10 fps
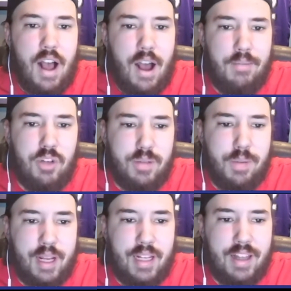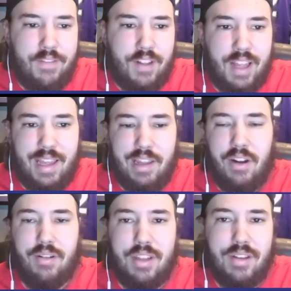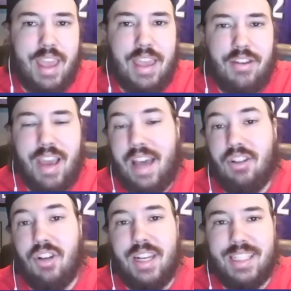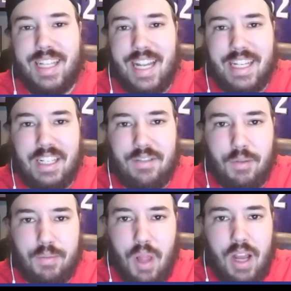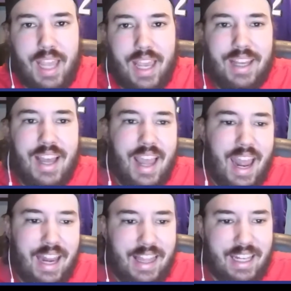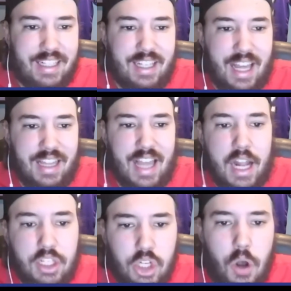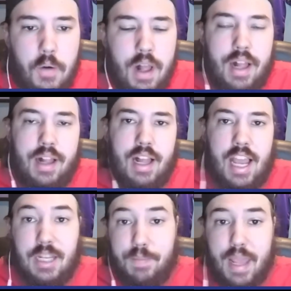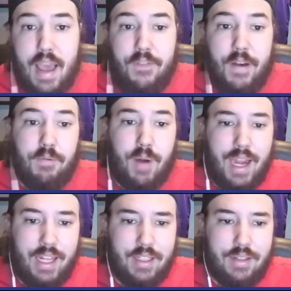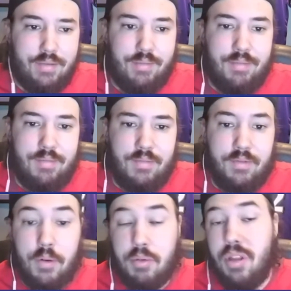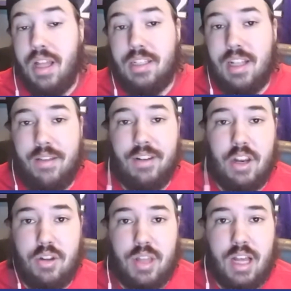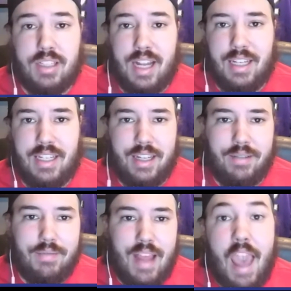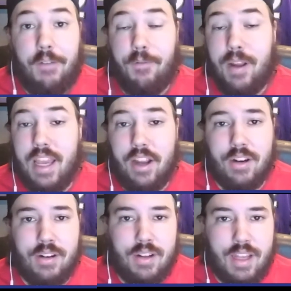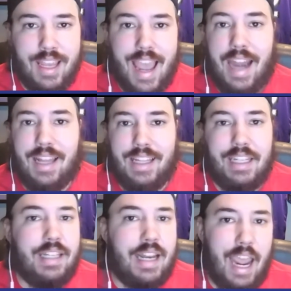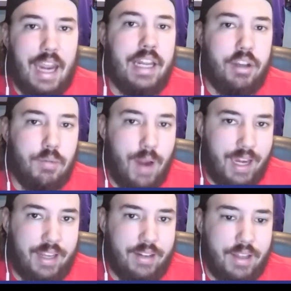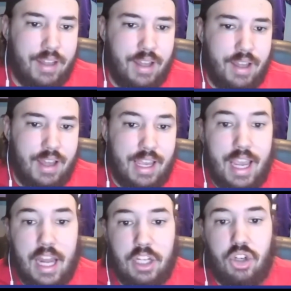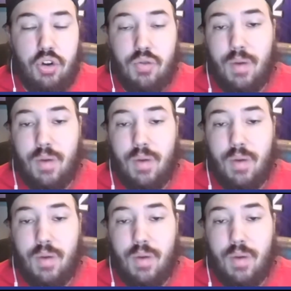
just because I feel like, you know, you can't look at statistics for blocking and things like that. So his PFF ratings from 2011 to 2019, every year he had at least an 80 rating. He had two